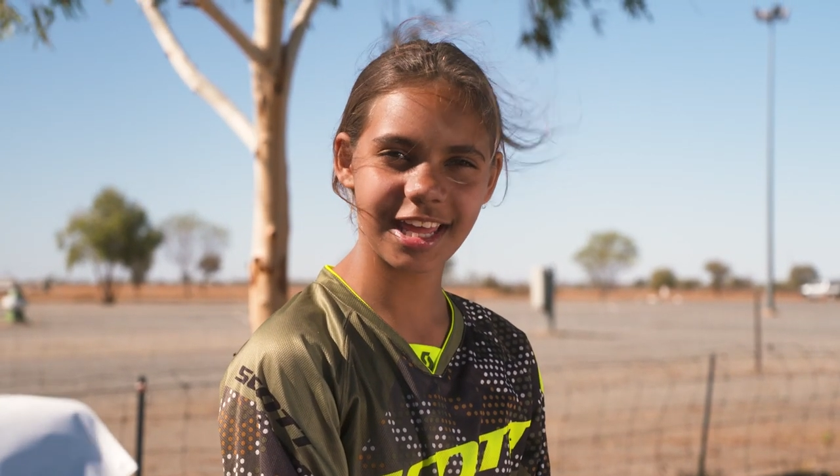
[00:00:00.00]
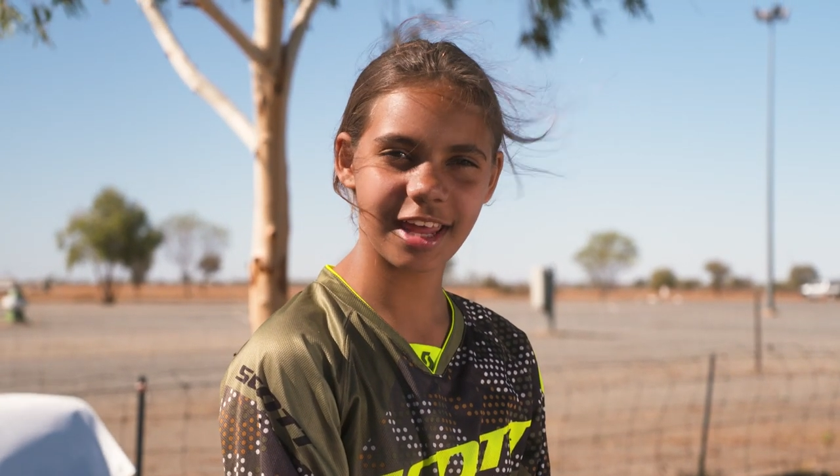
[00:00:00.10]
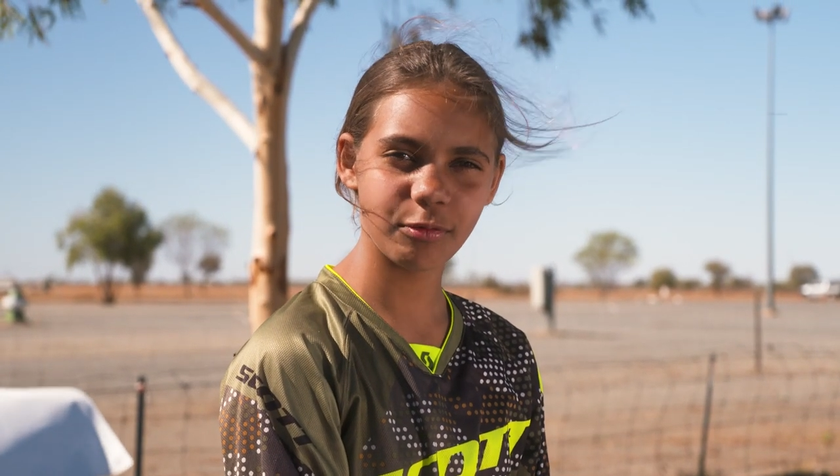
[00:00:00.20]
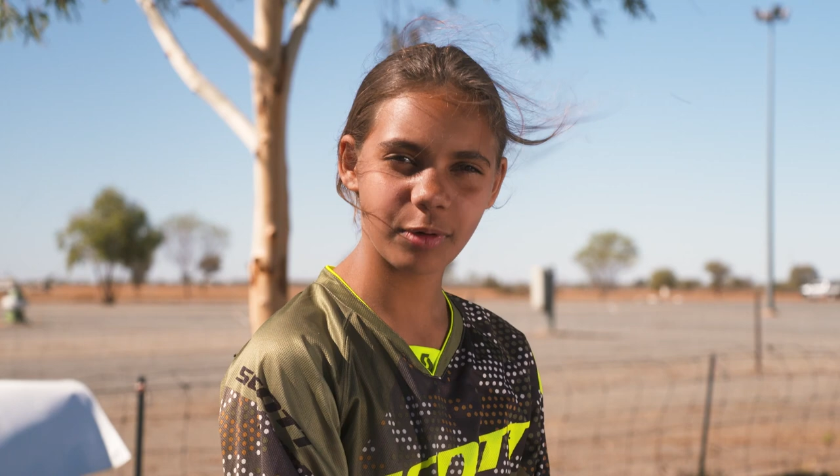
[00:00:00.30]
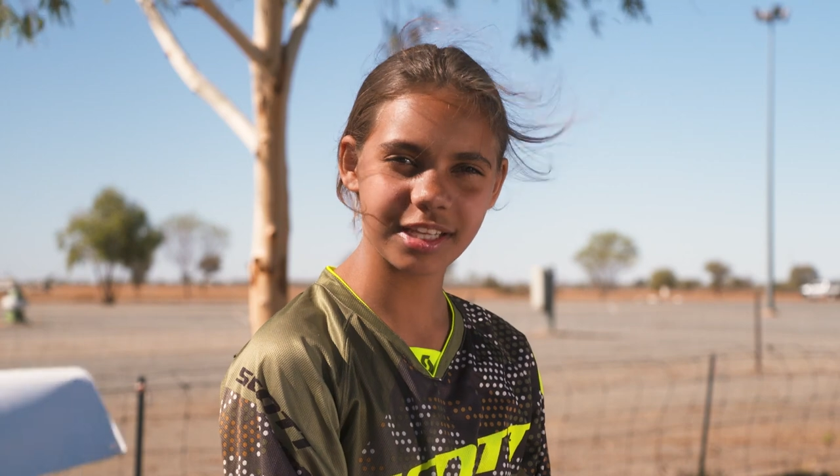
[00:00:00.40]

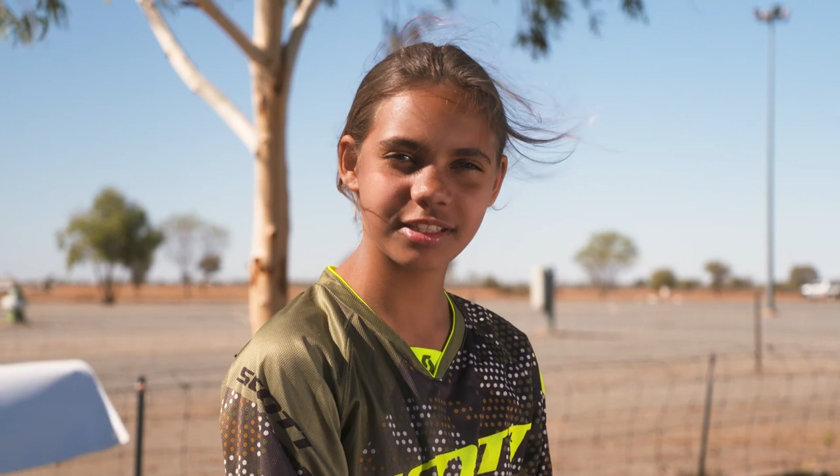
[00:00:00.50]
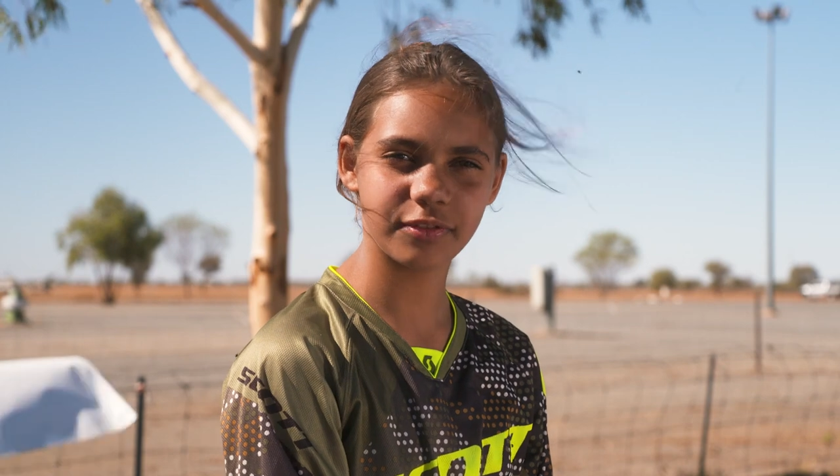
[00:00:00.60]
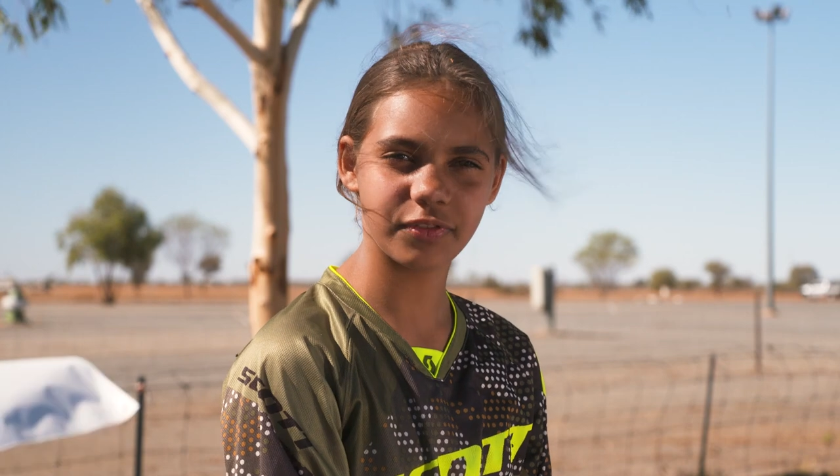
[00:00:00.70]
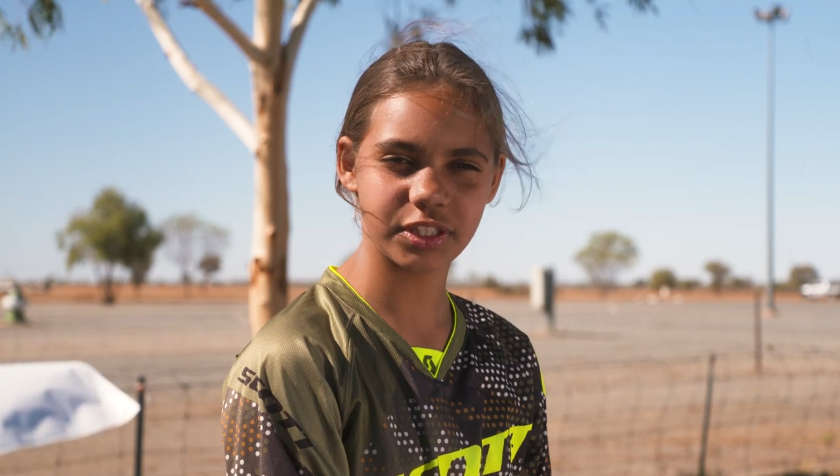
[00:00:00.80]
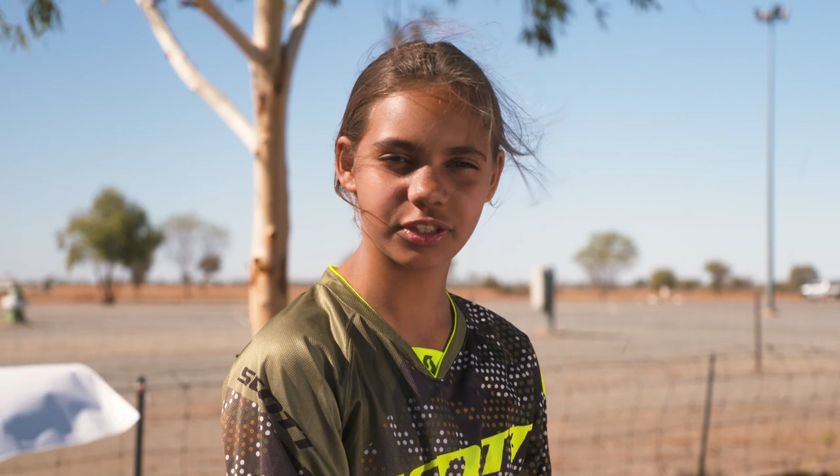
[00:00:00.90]
and race
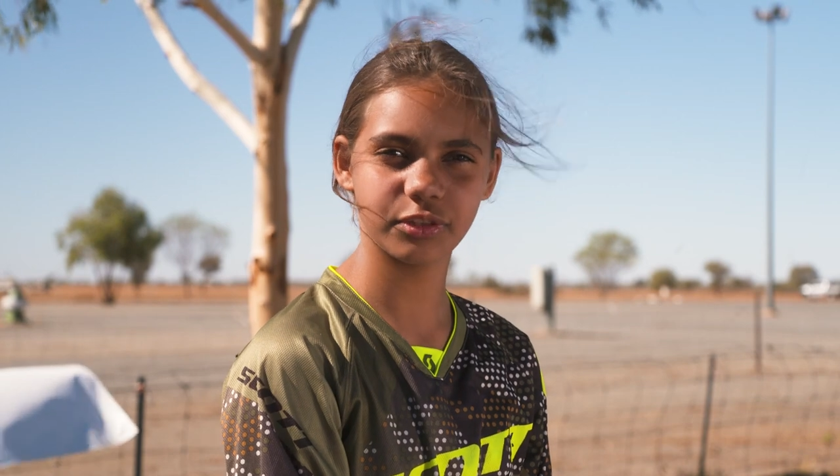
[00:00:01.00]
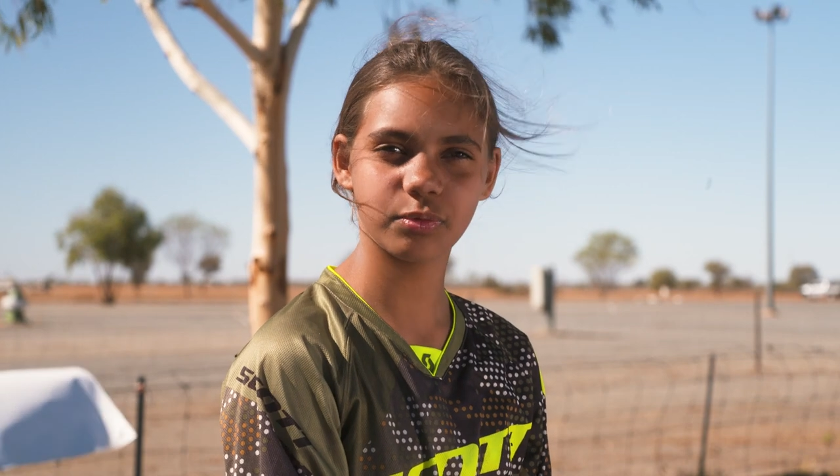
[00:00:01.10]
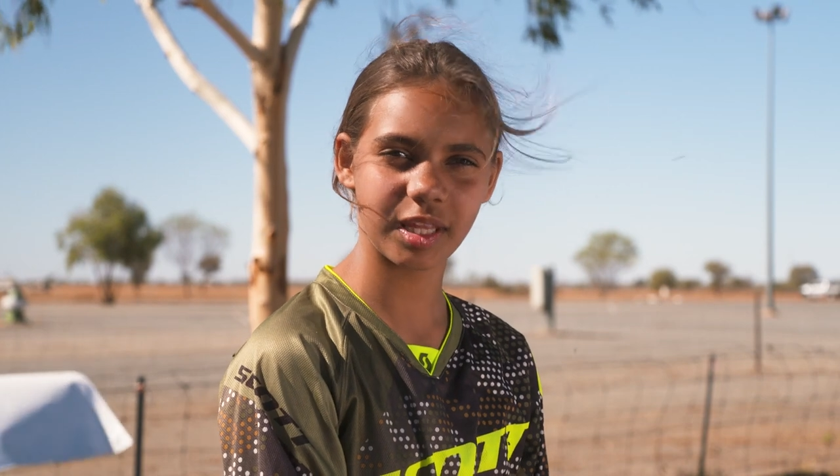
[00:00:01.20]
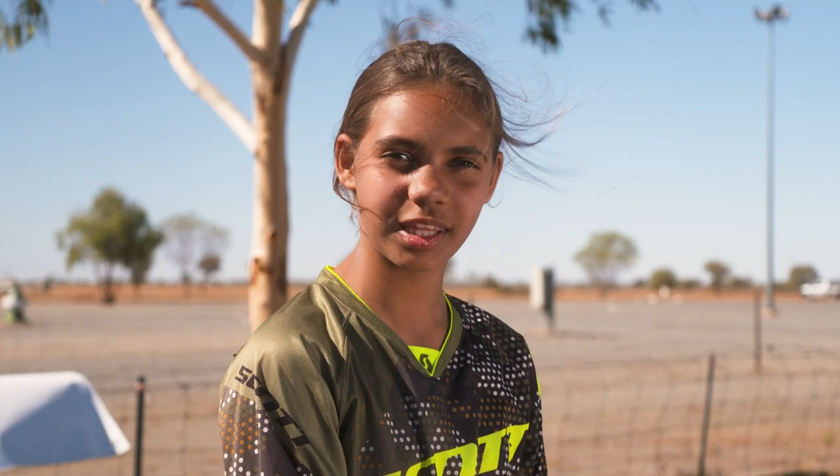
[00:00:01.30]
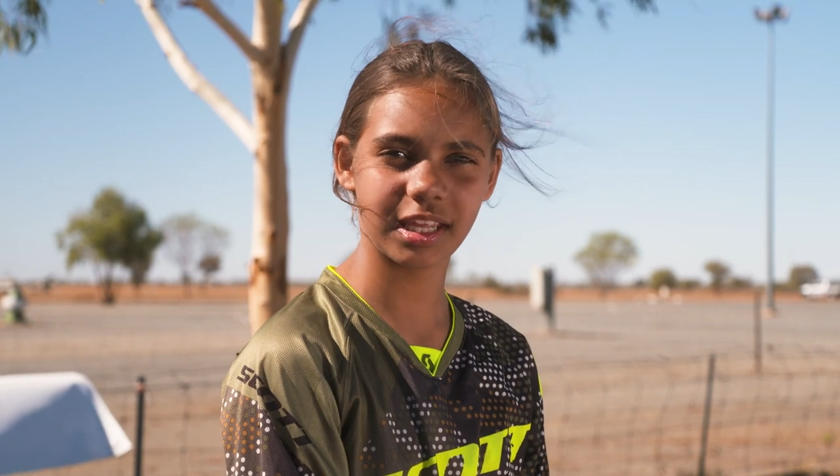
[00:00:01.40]
officials
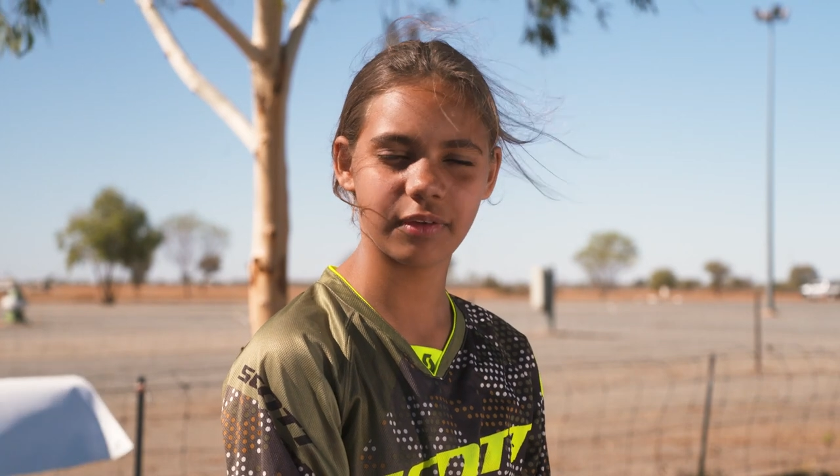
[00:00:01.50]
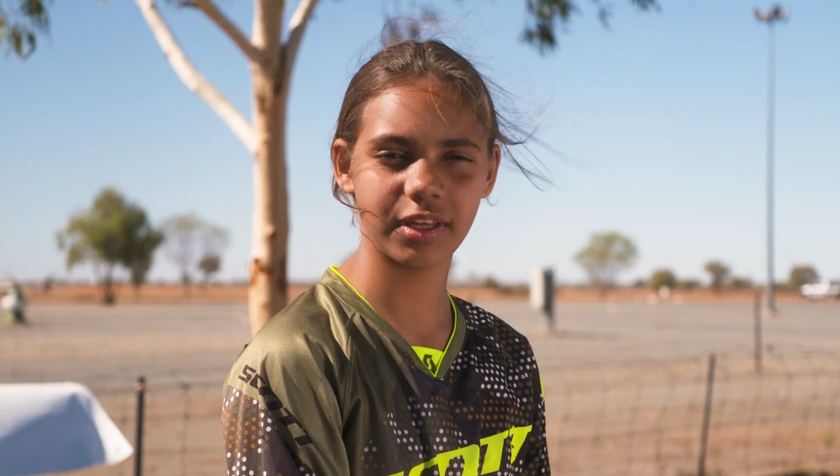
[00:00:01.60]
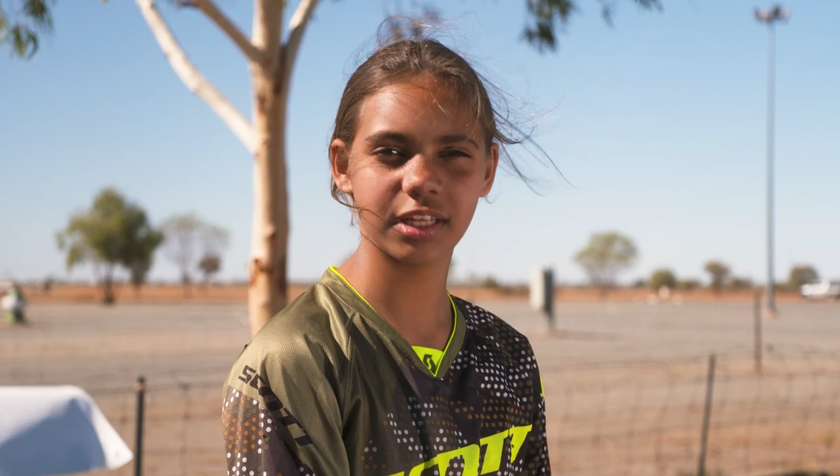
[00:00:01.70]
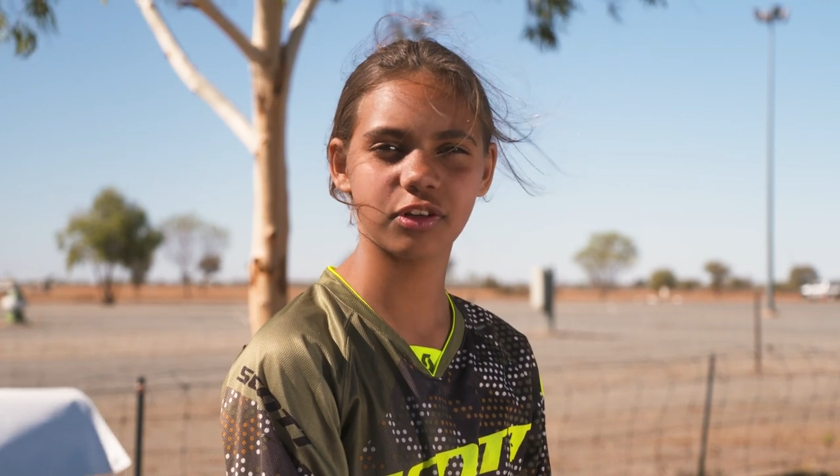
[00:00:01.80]
when they're giving